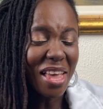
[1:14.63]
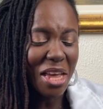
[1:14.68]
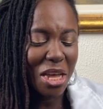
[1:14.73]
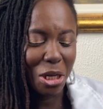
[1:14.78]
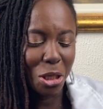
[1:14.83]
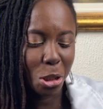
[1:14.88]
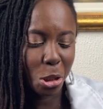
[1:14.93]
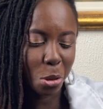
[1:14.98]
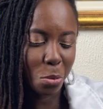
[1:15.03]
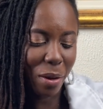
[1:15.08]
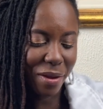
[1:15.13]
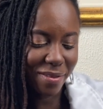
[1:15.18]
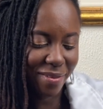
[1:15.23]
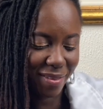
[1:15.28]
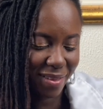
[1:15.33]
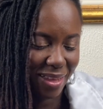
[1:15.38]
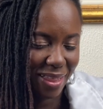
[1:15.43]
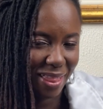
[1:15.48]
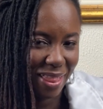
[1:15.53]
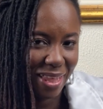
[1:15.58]

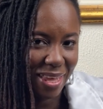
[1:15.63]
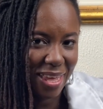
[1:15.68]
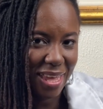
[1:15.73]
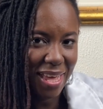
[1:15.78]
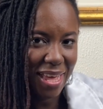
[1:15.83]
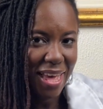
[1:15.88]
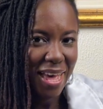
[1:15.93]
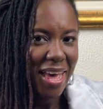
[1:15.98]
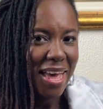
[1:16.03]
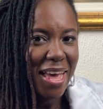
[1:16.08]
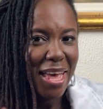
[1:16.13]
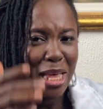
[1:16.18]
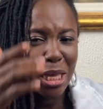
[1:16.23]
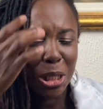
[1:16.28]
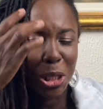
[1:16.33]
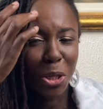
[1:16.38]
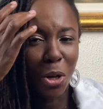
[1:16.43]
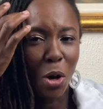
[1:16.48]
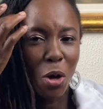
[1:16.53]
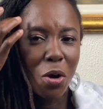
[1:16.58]
interestingly,
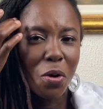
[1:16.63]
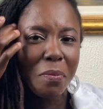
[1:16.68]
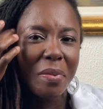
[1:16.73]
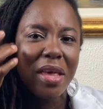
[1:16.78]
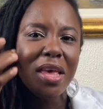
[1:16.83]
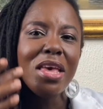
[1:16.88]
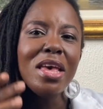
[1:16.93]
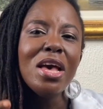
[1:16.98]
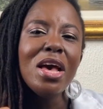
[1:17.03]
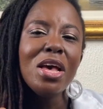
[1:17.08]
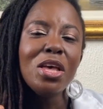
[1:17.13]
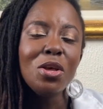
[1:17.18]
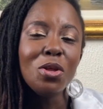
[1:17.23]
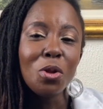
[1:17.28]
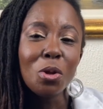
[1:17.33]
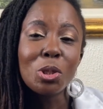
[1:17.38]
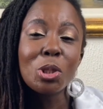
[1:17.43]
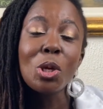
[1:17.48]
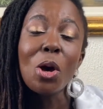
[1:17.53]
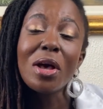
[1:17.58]
is going to be,
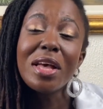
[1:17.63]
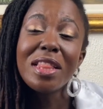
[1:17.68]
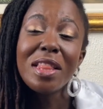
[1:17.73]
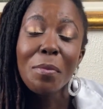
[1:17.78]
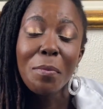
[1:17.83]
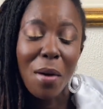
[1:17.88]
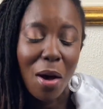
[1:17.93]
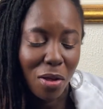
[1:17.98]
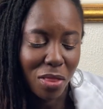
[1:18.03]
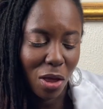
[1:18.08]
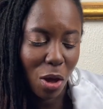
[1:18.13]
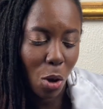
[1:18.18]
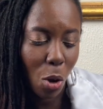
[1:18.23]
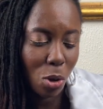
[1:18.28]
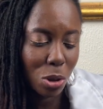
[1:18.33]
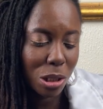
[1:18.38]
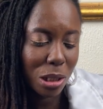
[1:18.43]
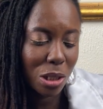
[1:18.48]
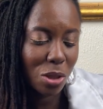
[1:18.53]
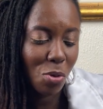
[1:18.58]
talking about the
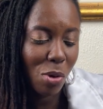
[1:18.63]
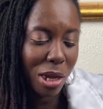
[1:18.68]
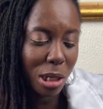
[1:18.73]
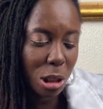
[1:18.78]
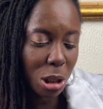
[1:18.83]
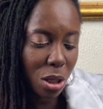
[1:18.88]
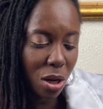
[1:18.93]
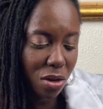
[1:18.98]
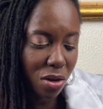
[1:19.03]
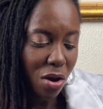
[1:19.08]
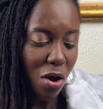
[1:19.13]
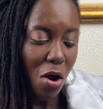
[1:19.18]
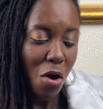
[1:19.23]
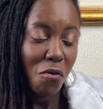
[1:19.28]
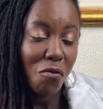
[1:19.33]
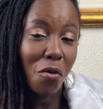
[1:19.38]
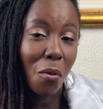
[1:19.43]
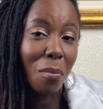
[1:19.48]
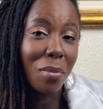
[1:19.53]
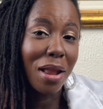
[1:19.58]
continuation
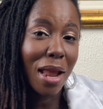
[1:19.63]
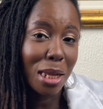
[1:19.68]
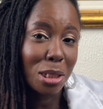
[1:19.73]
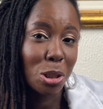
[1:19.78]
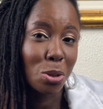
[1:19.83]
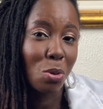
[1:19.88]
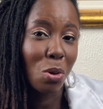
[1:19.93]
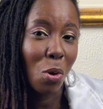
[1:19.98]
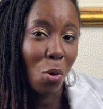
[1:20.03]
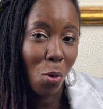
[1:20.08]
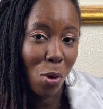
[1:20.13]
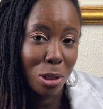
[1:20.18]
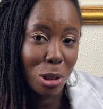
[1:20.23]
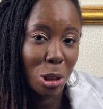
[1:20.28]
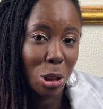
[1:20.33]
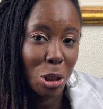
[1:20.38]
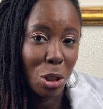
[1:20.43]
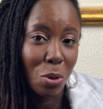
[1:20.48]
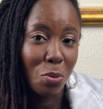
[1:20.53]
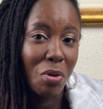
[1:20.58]
from last week's
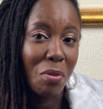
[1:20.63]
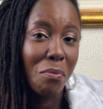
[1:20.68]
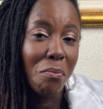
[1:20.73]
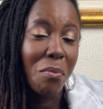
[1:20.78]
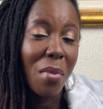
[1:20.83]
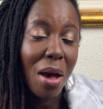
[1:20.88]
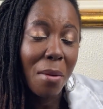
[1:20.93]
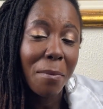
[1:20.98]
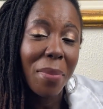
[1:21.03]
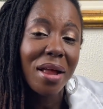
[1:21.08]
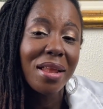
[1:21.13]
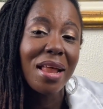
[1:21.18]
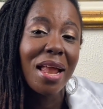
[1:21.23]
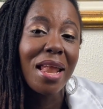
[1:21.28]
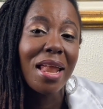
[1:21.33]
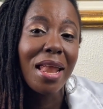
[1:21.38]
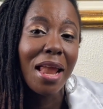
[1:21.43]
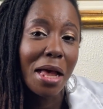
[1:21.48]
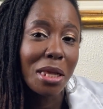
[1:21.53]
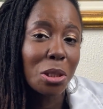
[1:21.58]
question. Remember that
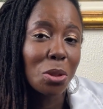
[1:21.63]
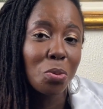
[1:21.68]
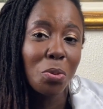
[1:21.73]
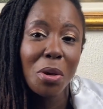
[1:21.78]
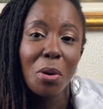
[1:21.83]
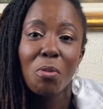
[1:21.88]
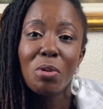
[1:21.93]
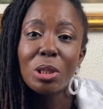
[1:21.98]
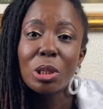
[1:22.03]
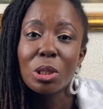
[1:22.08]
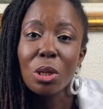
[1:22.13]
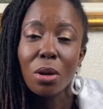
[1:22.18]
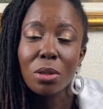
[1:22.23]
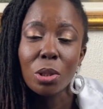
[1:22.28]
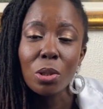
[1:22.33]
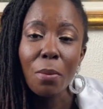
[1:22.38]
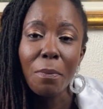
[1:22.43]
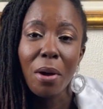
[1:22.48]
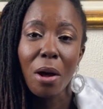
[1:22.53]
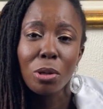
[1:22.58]
last week we
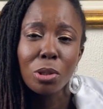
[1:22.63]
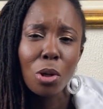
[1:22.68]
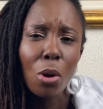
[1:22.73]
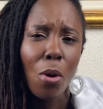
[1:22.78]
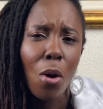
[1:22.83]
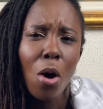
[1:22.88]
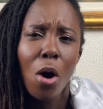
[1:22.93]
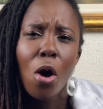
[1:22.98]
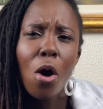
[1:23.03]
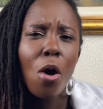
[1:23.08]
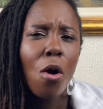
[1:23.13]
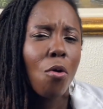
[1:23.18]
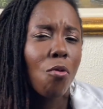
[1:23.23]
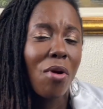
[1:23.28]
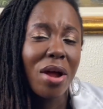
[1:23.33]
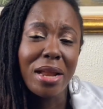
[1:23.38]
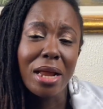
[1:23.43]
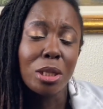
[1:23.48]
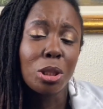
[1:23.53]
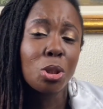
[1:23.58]
talked about, or
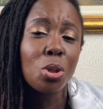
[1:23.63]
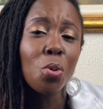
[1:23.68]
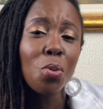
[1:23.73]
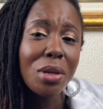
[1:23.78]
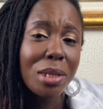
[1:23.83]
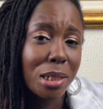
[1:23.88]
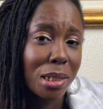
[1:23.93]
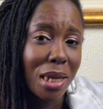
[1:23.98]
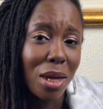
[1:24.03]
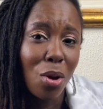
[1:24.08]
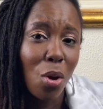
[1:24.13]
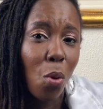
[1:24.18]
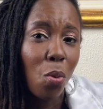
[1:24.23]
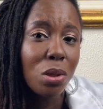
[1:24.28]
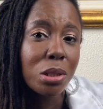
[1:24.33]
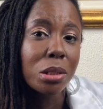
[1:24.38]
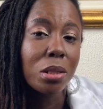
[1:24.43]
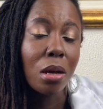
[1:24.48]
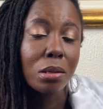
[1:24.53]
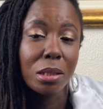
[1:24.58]
rather 2 weeks ago, we
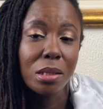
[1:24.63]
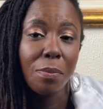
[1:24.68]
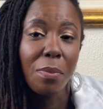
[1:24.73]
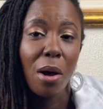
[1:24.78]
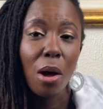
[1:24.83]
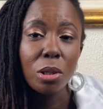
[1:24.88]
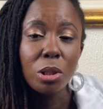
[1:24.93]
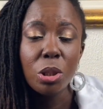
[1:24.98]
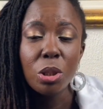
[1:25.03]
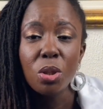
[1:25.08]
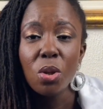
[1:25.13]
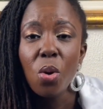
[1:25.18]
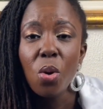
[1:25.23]
talked about,